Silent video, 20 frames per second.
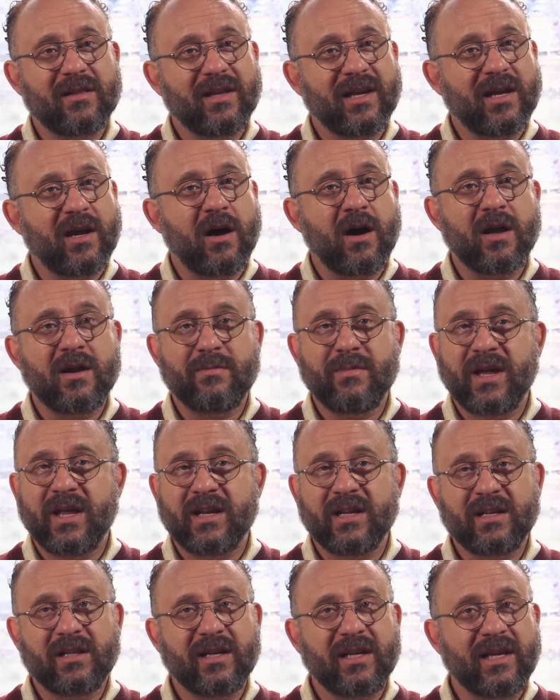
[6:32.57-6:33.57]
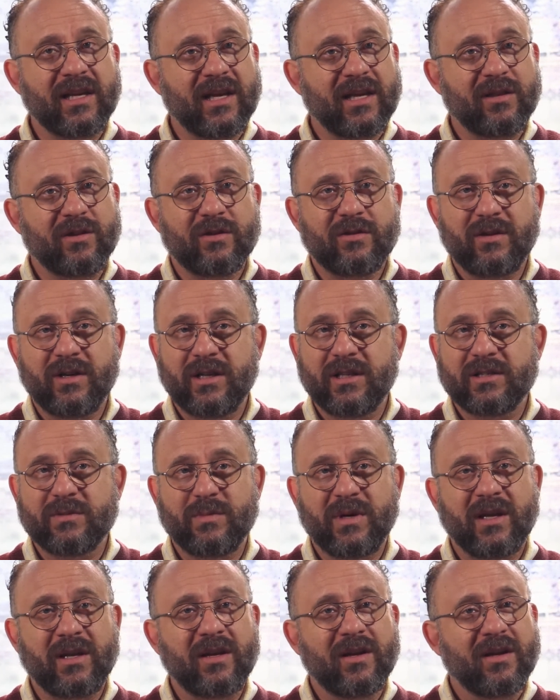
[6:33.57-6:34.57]
They automatically get their needs
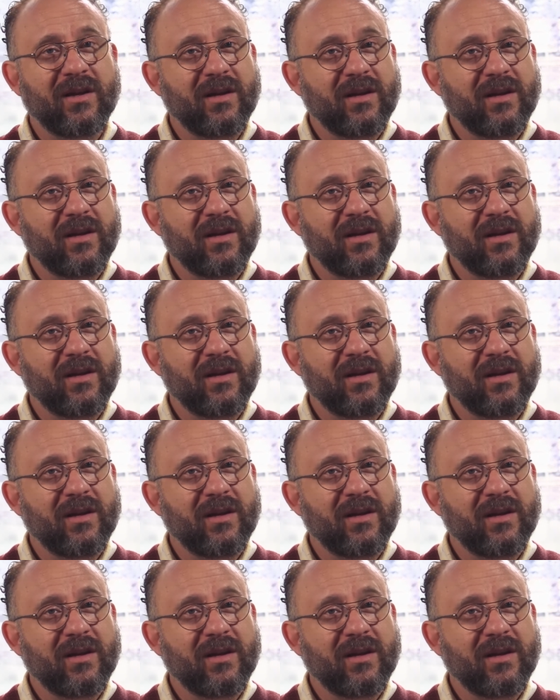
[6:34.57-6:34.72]
met.